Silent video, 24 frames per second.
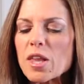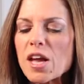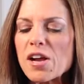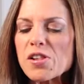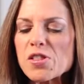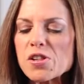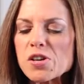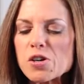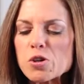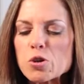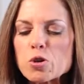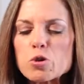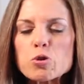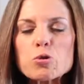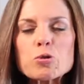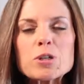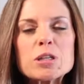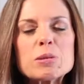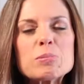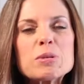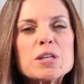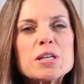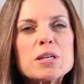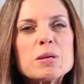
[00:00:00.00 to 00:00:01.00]
and the
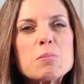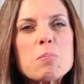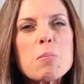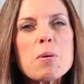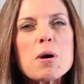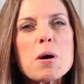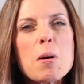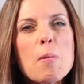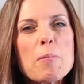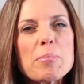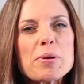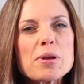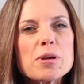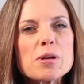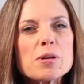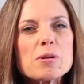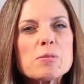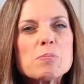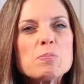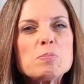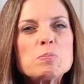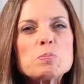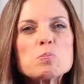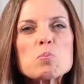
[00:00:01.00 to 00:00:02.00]
creamy
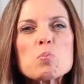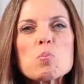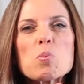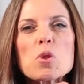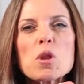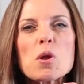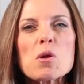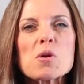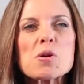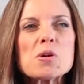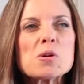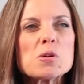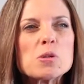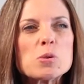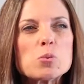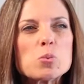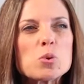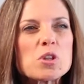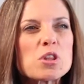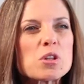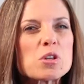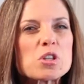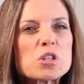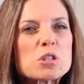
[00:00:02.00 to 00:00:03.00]
pumpkin
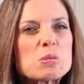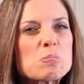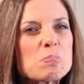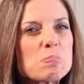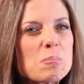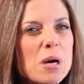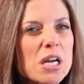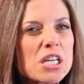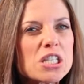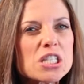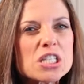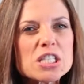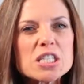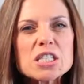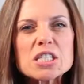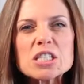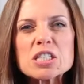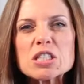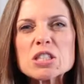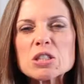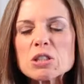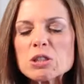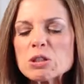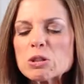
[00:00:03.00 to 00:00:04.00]
with the
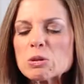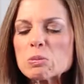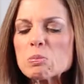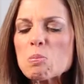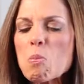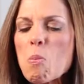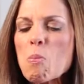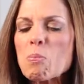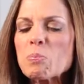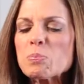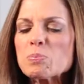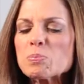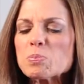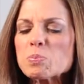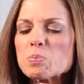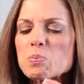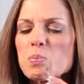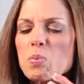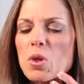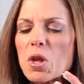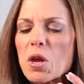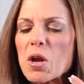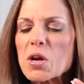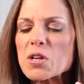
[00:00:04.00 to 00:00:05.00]
spices,
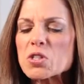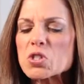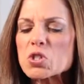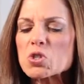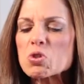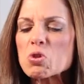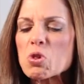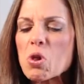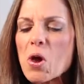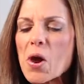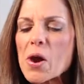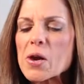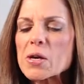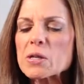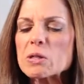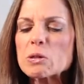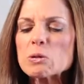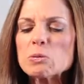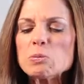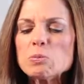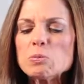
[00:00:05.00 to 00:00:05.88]
it's like